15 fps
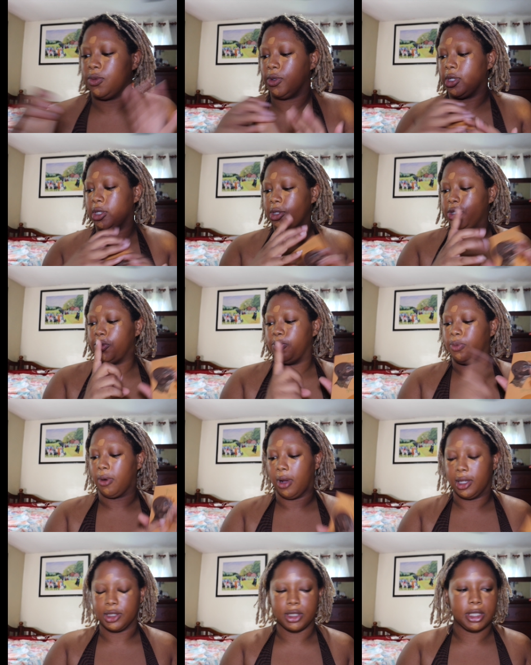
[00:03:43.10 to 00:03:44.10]
We're gonna do
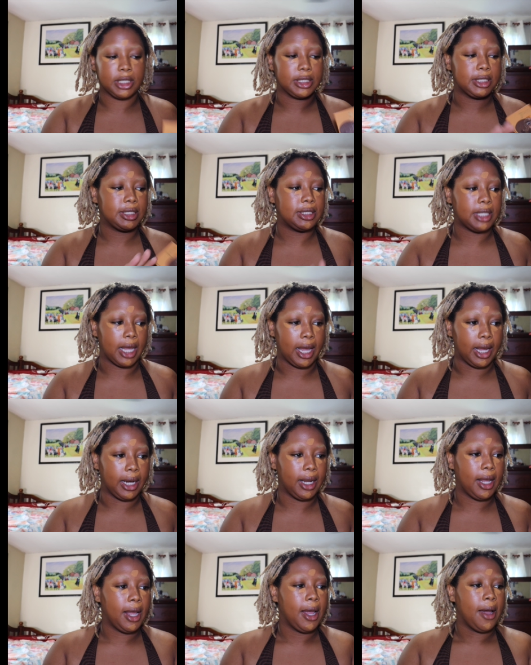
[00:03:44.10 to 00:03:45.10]
bronzer
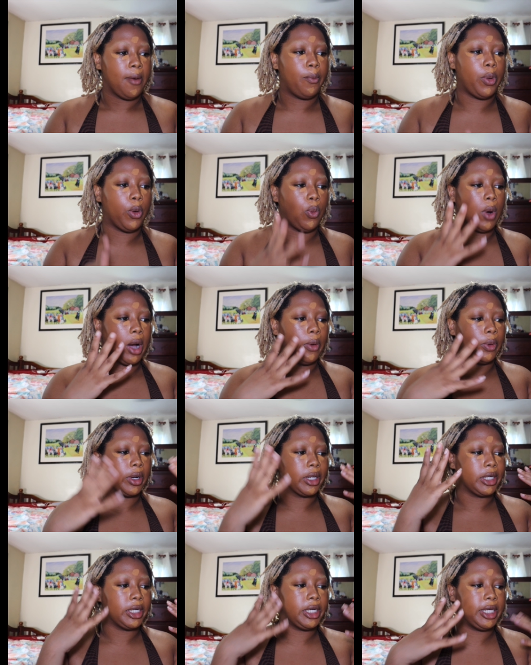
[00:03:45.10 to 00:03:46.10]
instead, but while
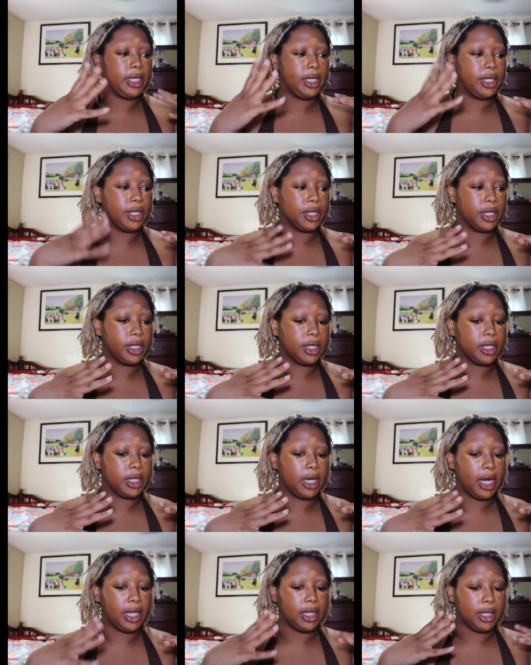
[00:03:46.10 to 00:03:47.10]
we're
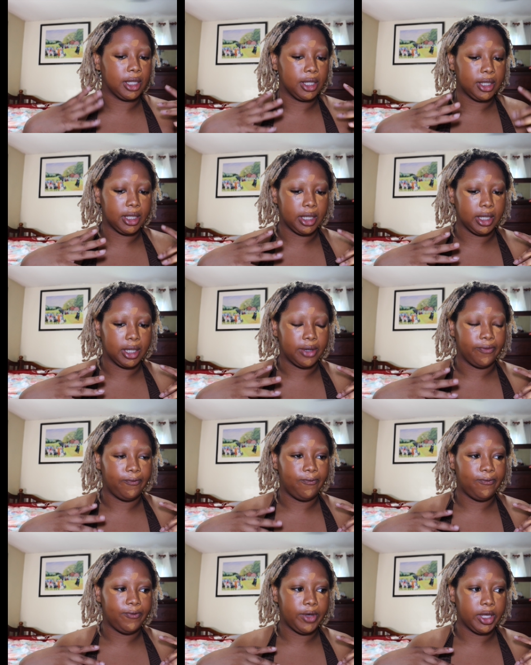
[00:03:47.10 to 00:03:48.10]
here and looking good
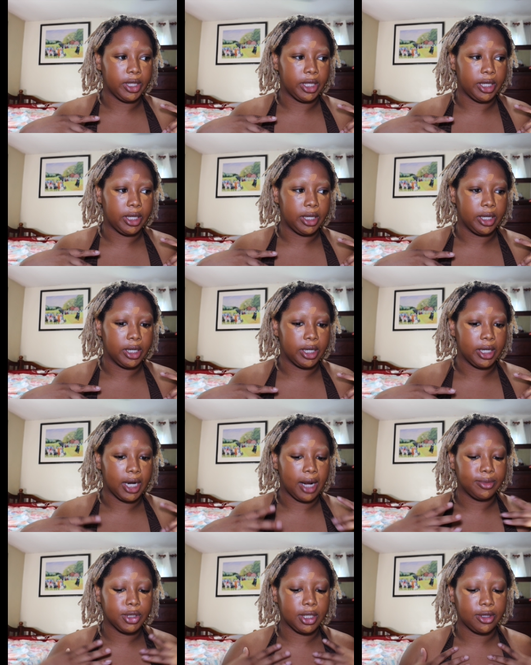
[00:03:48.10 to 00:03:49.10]
and feeling good,
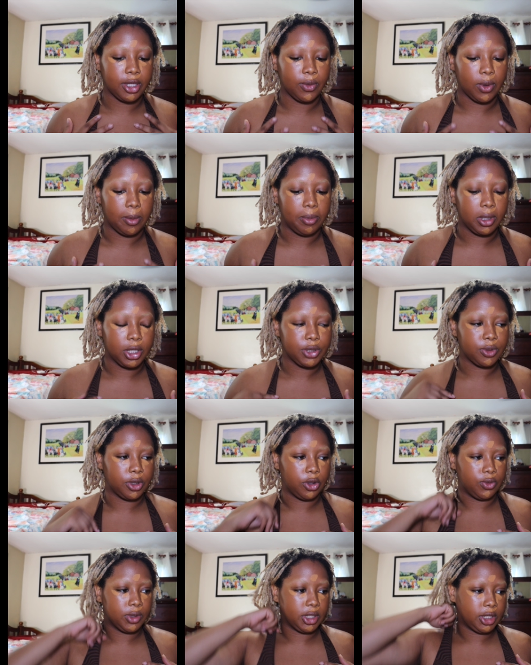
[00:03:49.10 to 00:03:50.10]
I'm trying to think what blush would
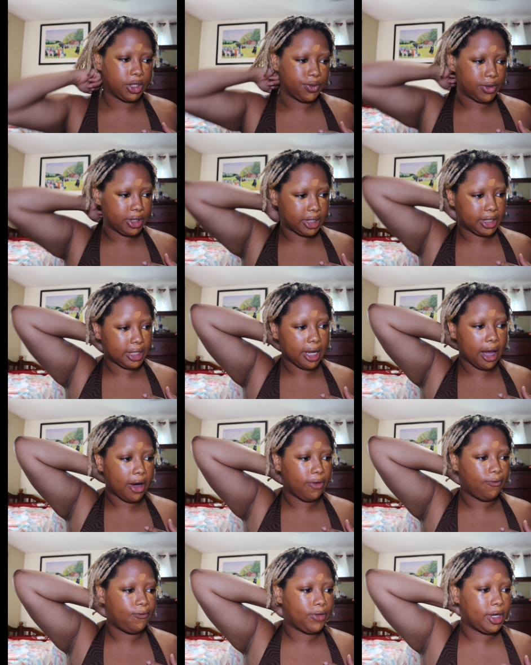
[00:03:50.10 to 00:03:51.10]
go really good with this
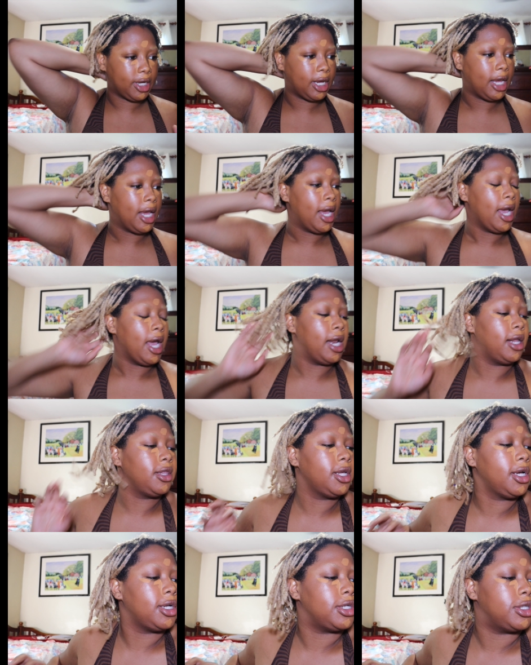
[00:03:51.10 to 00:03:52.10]
outfit, and I
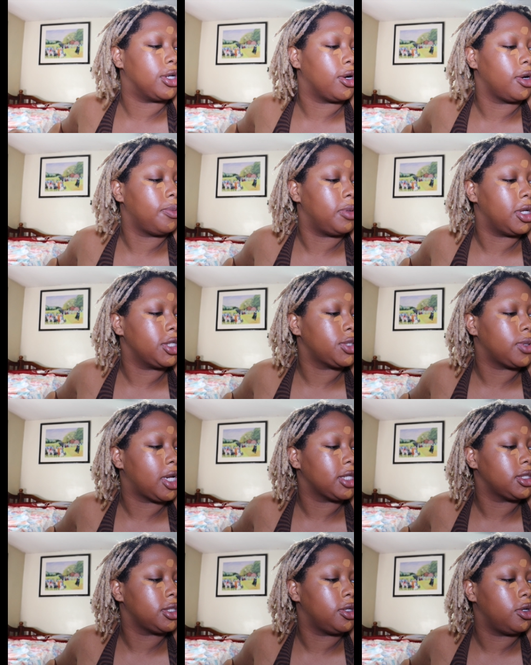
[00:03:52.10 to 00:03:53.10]
think a dark blush would
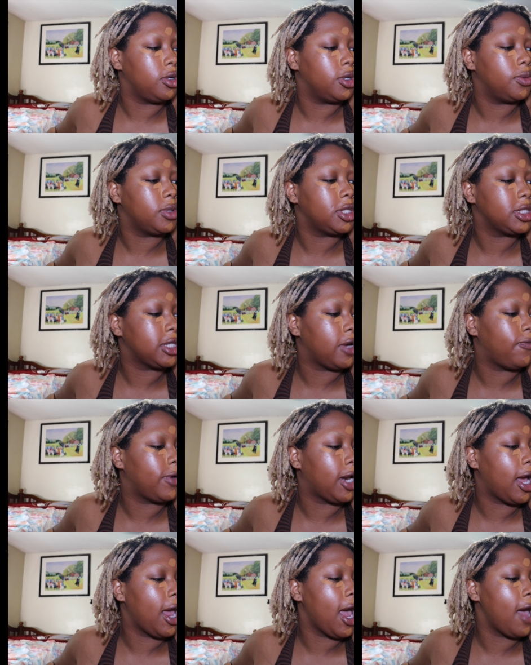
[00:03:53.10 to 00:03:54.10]
actually go good with this
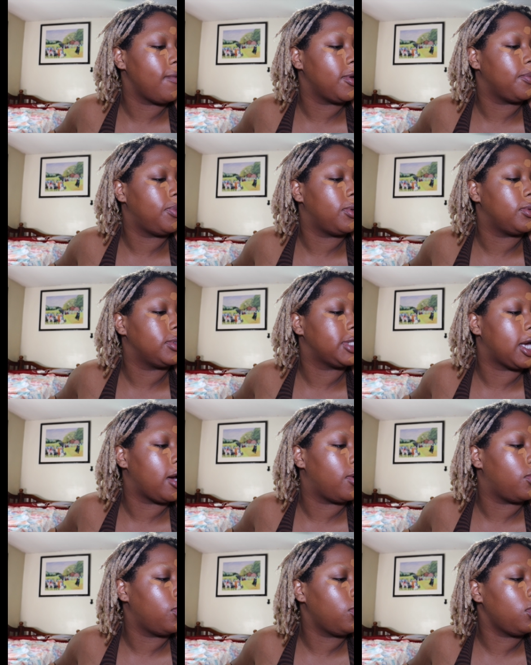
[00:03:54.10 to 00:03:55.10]
outfit. I haven't pulled
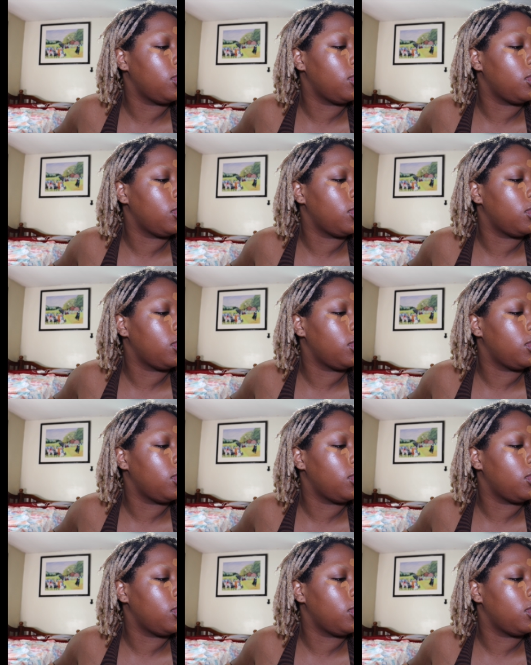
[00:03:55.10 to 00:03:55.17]
out